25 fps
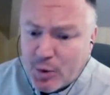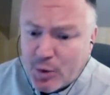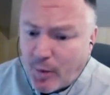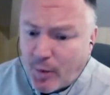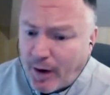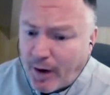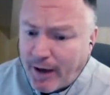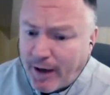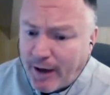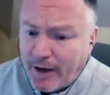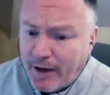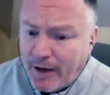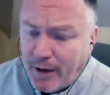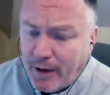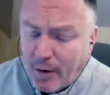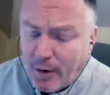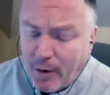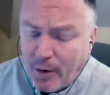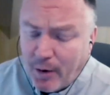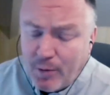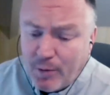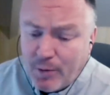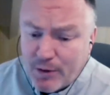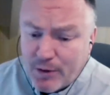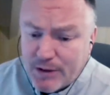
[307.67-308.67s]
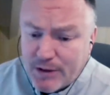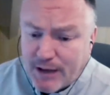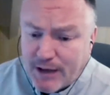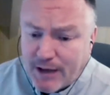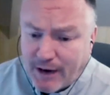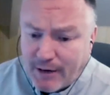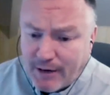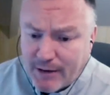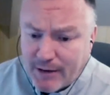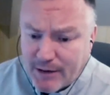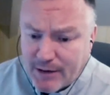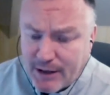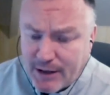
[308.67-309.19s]
way, almost
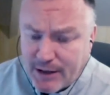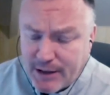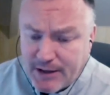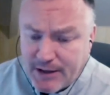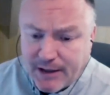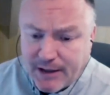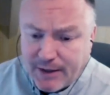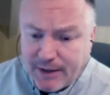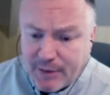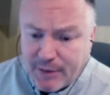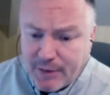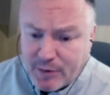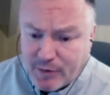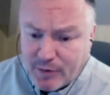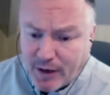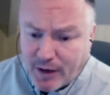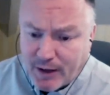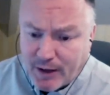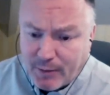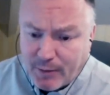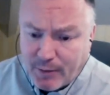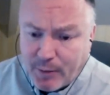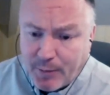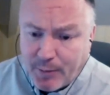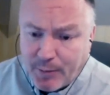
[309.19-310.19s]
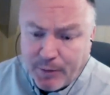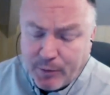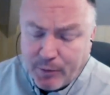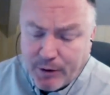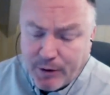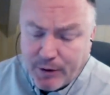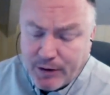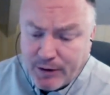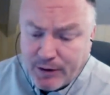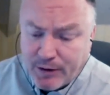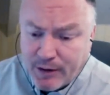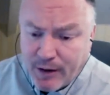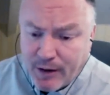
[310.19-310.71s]
guaranteed to give his running, will be
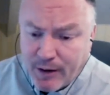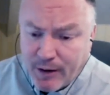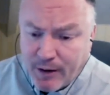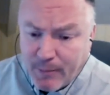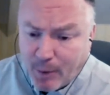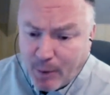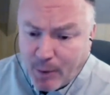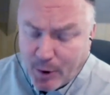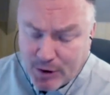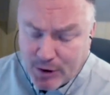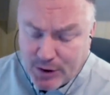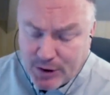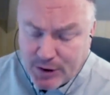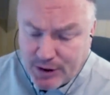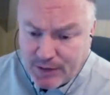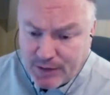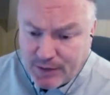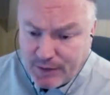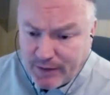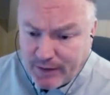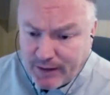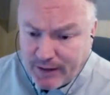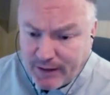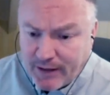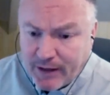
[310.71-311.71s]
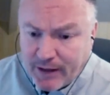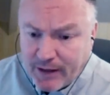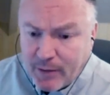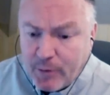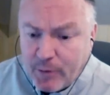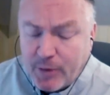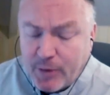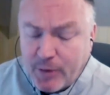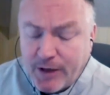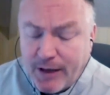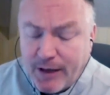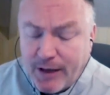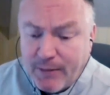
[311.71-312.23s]
ridden positively, will
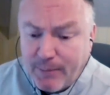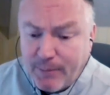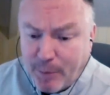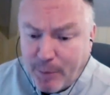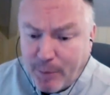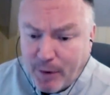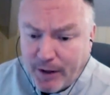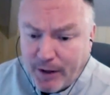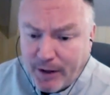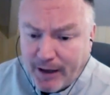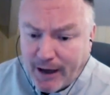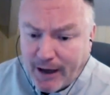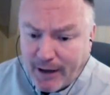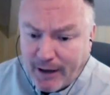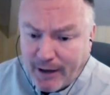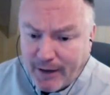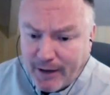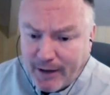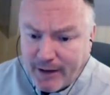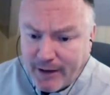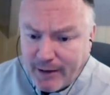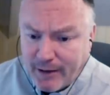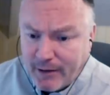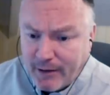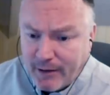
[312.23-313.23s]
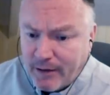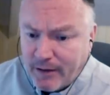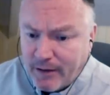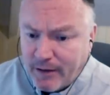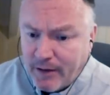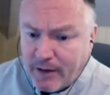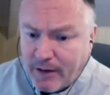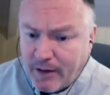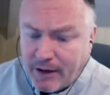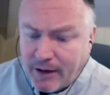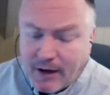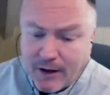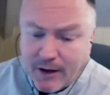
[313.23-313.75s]
keep pulling out the hill.
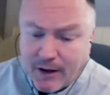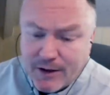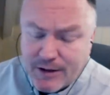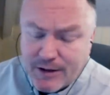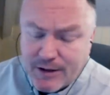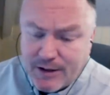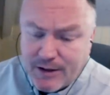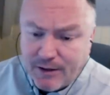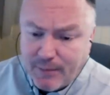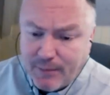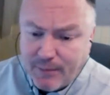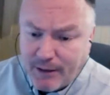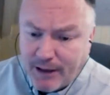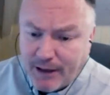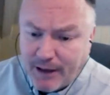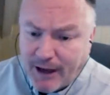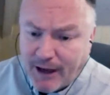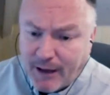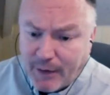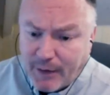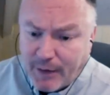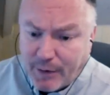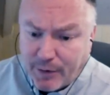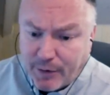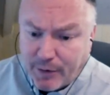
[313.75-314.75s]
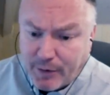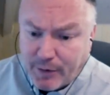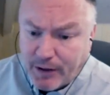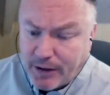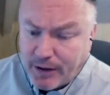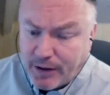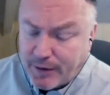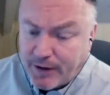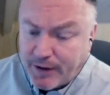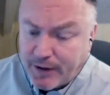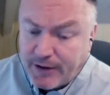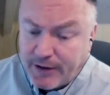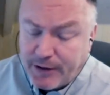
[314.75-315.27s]
can't see him being out of three, and I
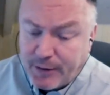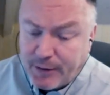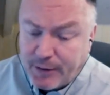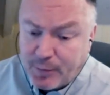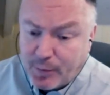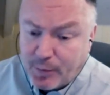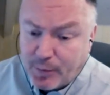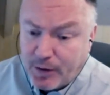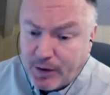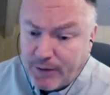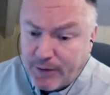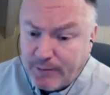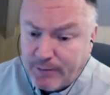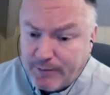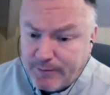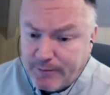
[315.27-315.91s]
think he could win.